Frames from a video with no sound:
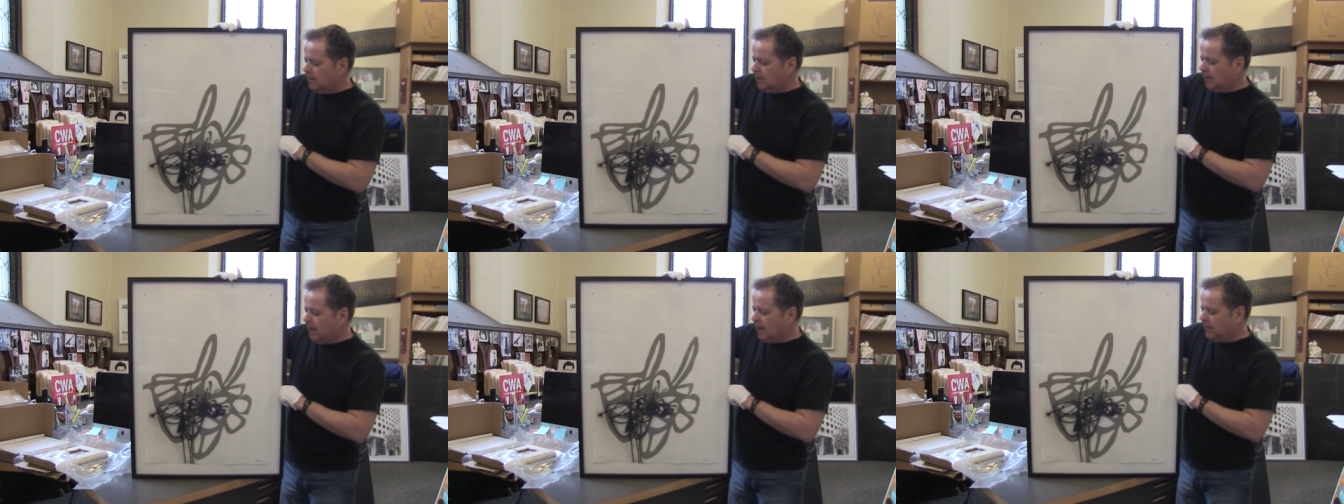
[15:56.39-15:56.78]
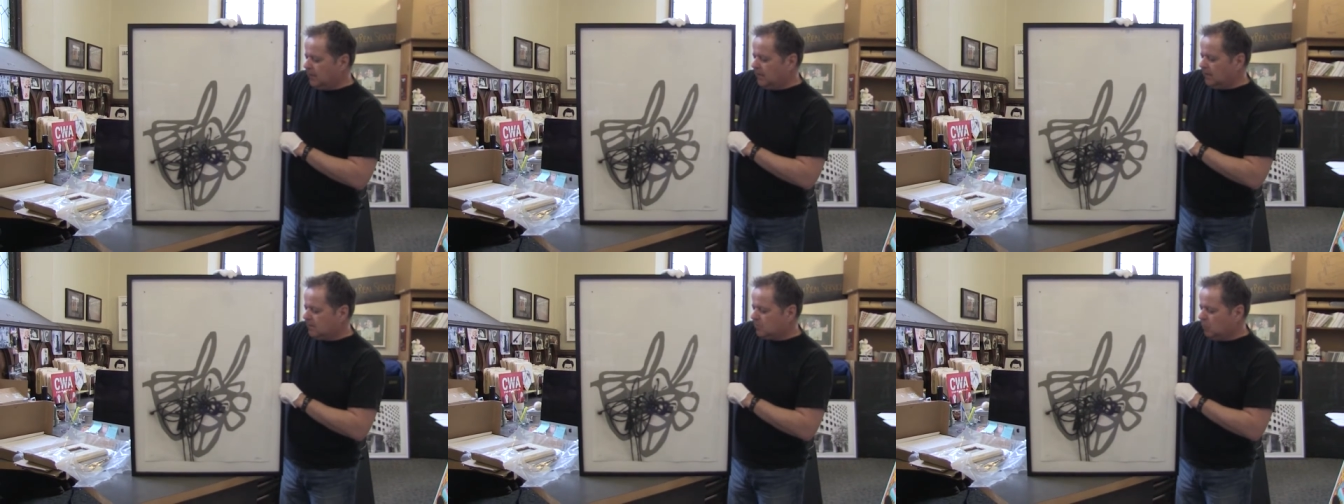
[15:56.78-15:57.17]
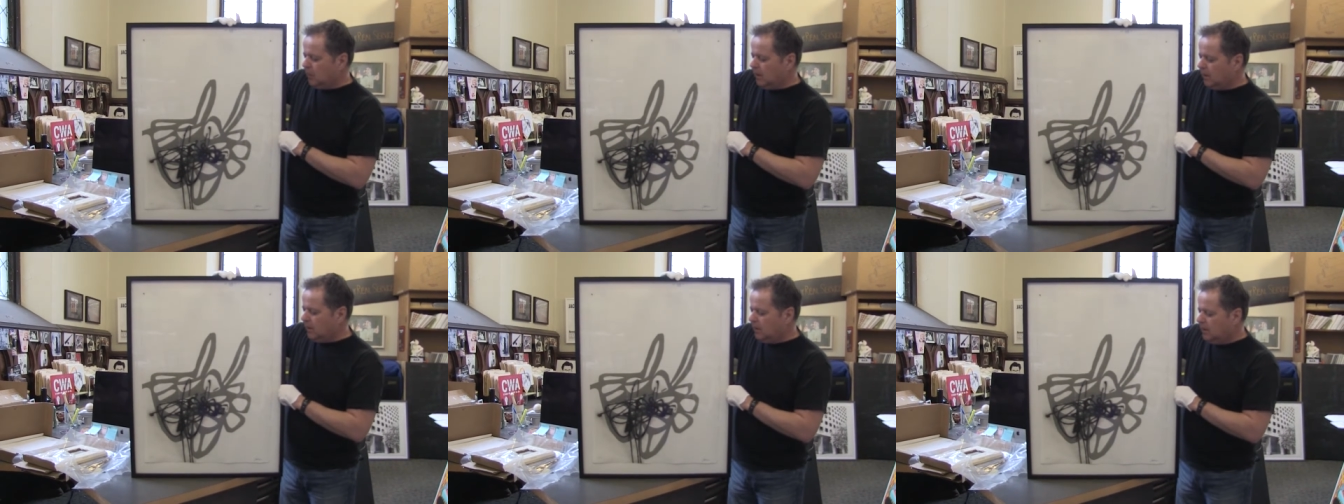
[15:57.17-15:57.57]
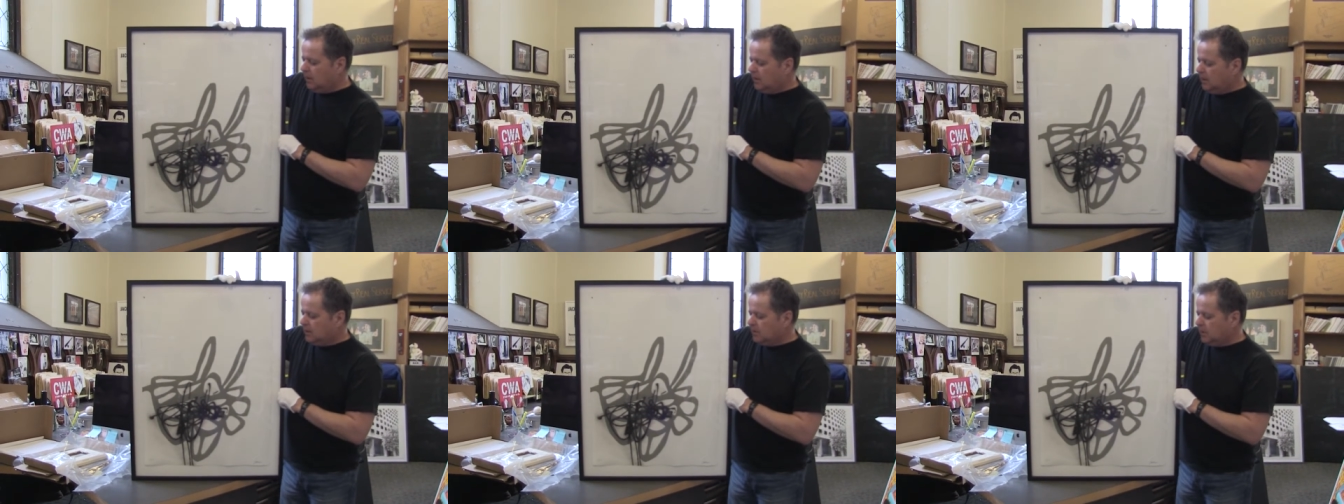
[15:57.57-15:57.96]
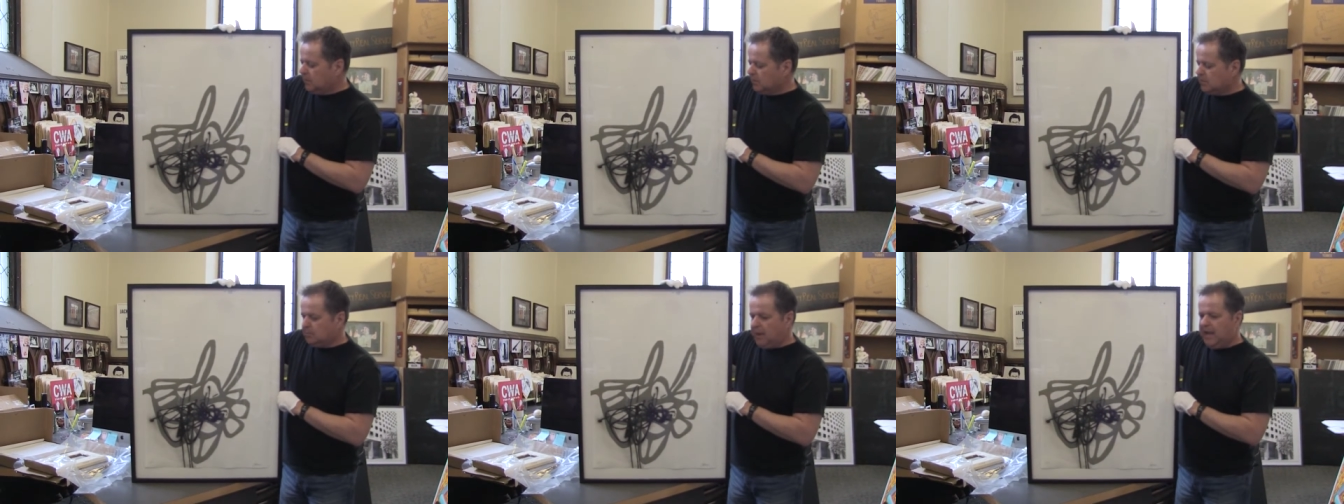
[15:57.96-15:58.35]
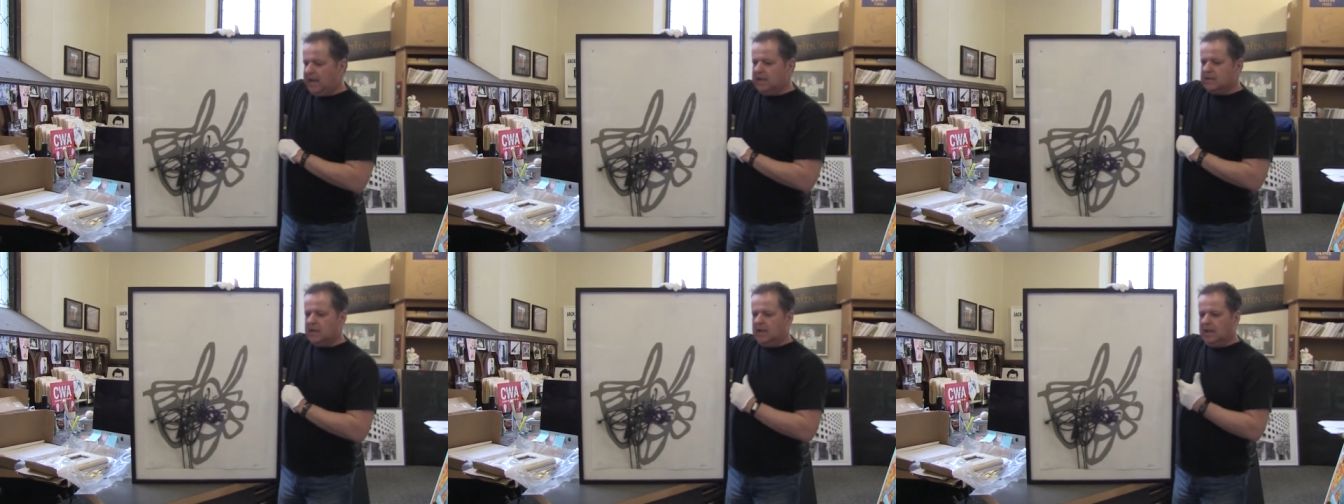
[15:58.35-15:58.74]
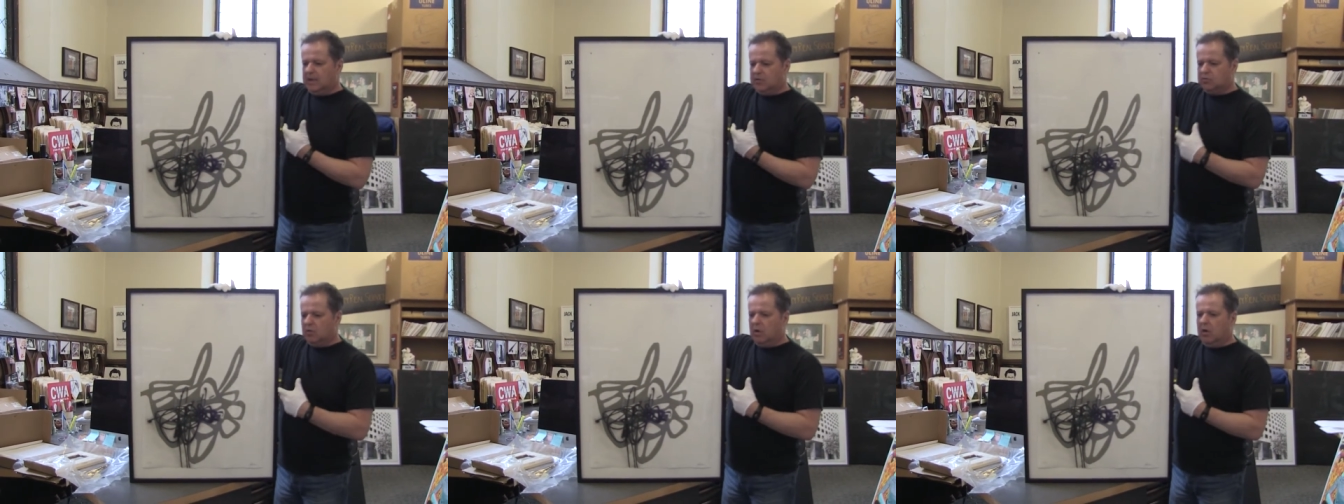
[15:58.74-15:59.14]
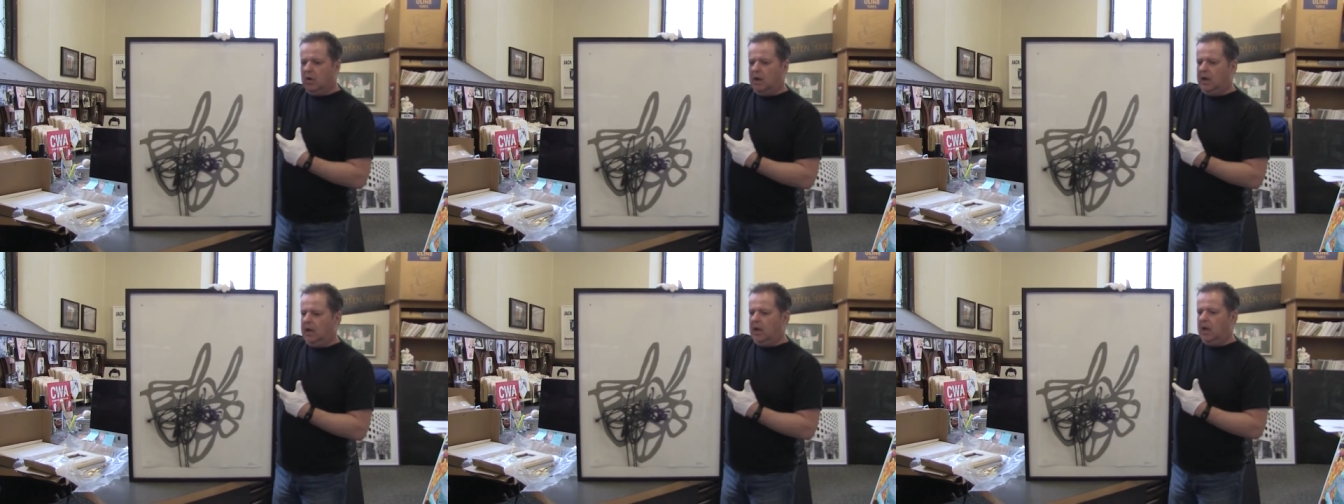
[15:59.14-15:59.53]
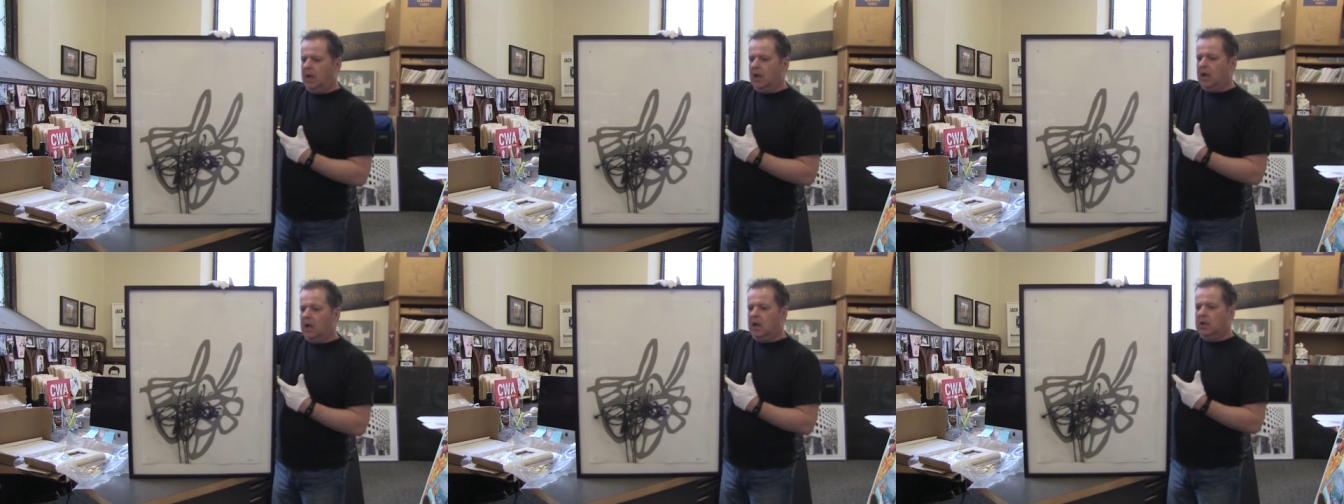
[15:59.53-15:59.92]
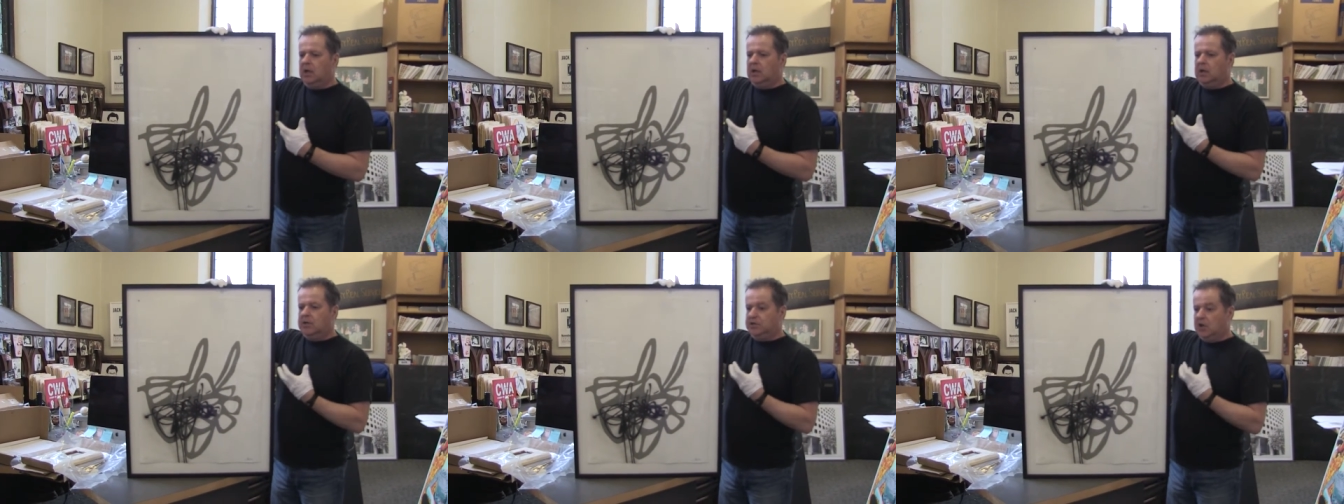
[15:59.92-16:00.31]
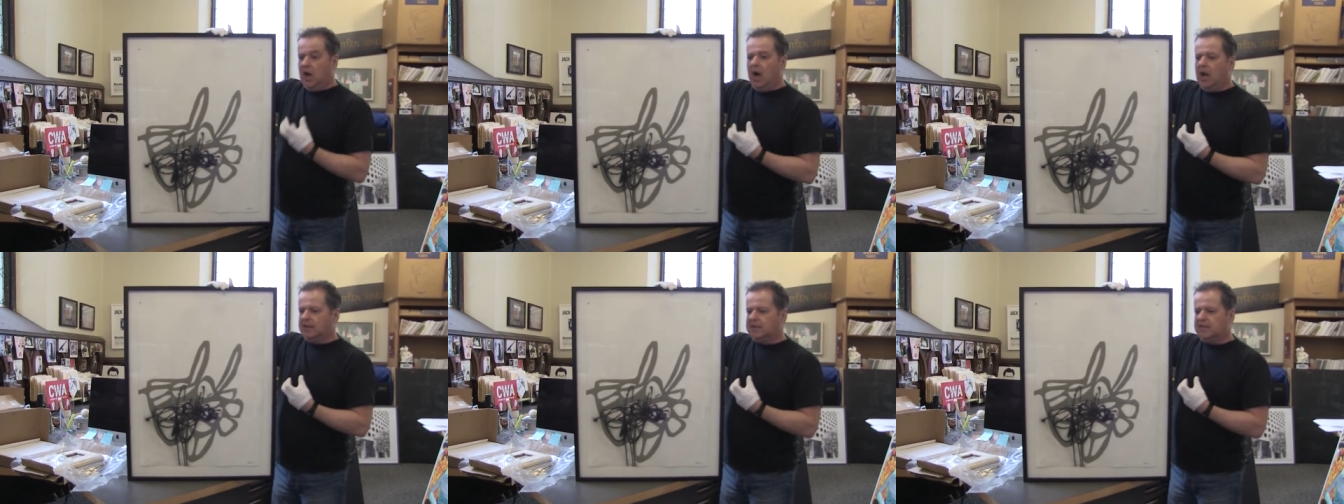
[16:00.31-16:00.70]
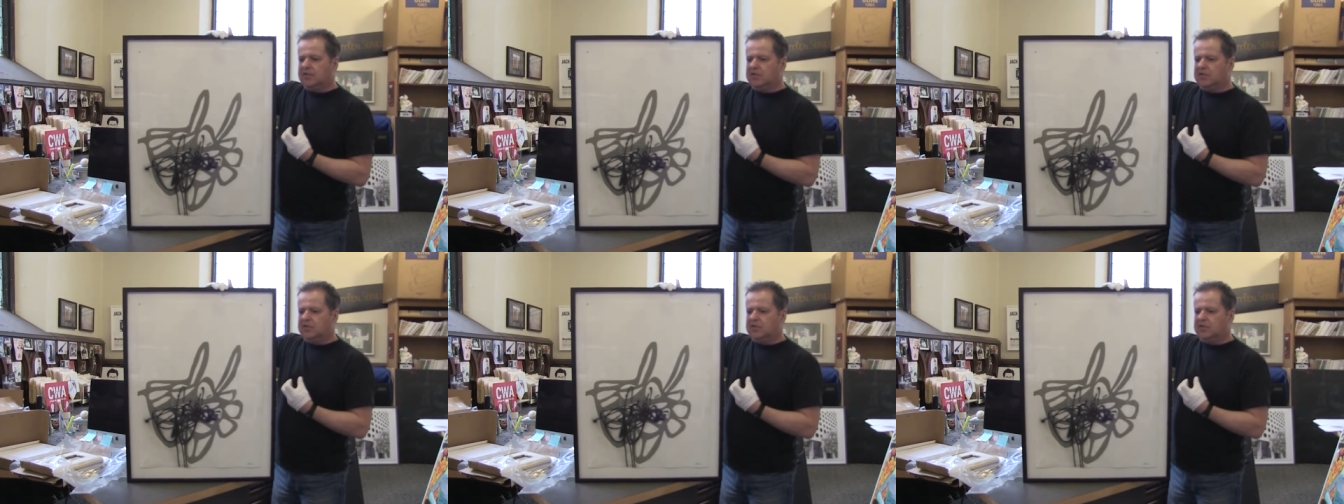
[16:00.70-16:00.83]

Kathy's where she was painting and drawing knots.